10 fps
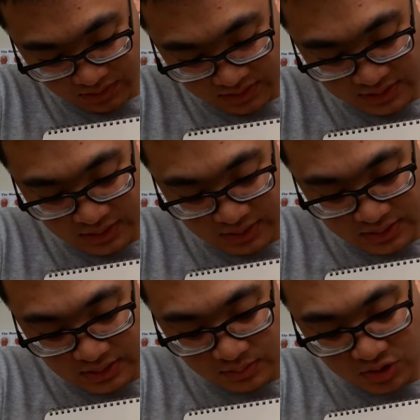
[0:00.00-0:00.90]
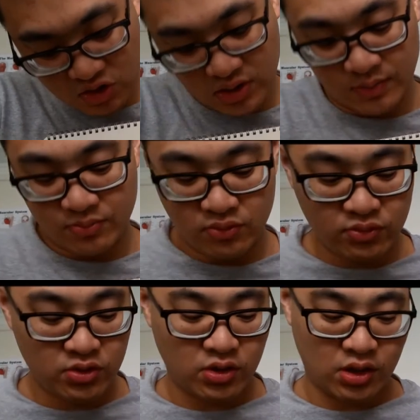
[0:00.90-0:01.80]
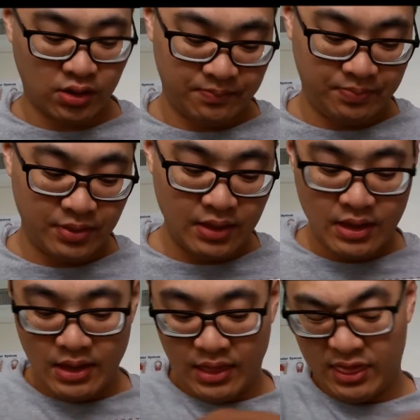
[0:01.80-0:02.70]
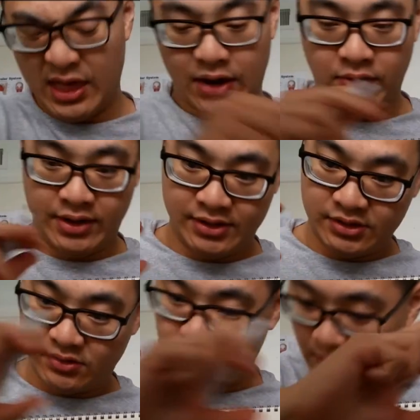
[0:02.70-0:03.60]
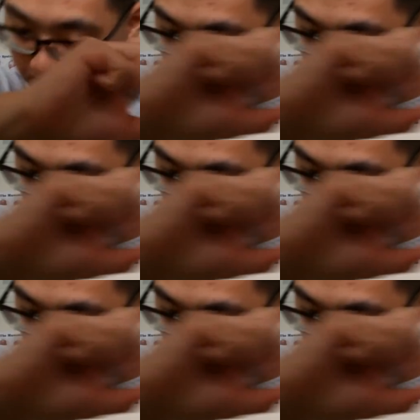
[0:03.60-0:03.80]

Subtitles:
Let's say that someone's trying to pull your arm that way, and they're